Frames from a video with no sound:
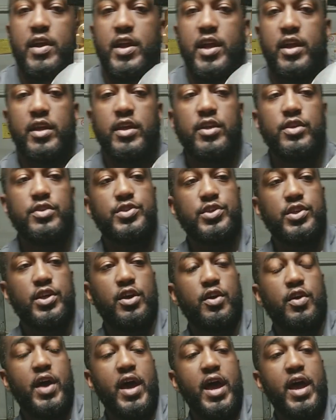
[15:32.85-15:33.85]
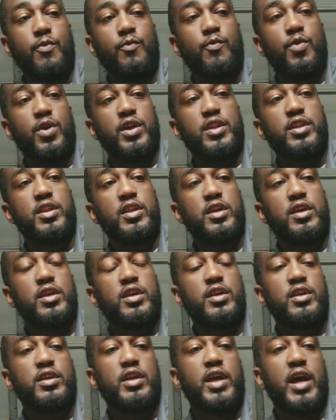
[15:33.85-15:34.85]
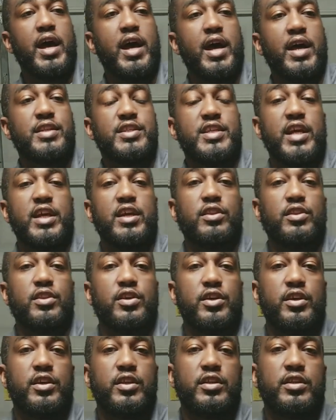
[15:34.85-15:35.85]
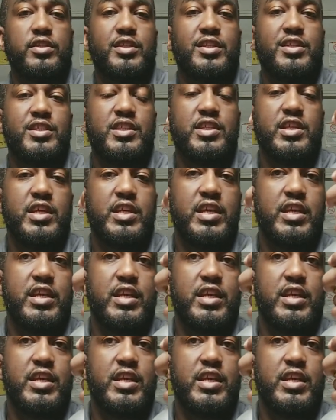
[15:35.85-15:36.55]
in your area, so I would take a look to